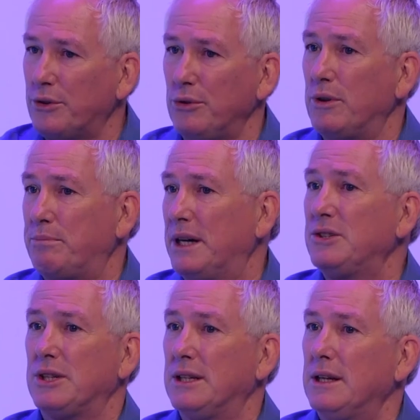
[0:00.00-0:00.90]
through the
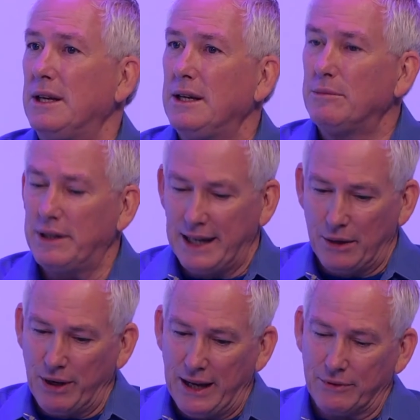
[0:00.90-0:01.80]
budget, but now
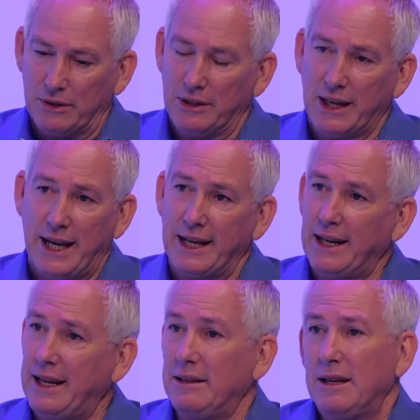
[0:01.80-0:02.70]
we have to look at it,
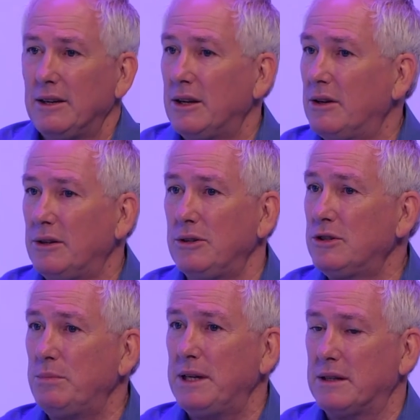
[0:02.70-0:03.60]
and it used
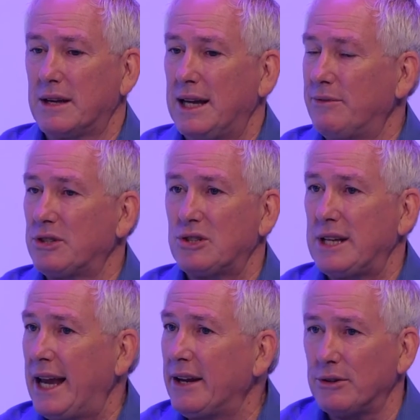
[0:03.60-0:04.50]
to be a kind of a
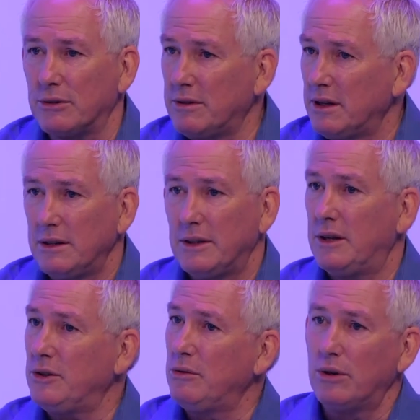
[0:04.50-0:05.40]
standard,
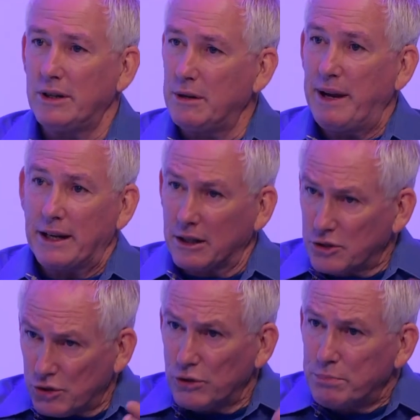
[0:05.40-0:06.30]
you wanted to make a
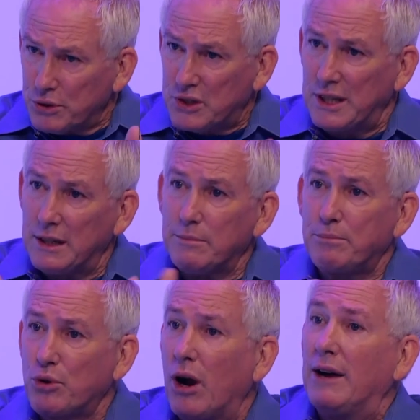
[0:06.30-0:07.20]
certain %
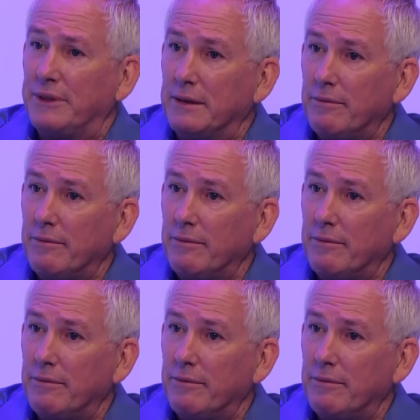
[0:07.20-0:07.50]
profit.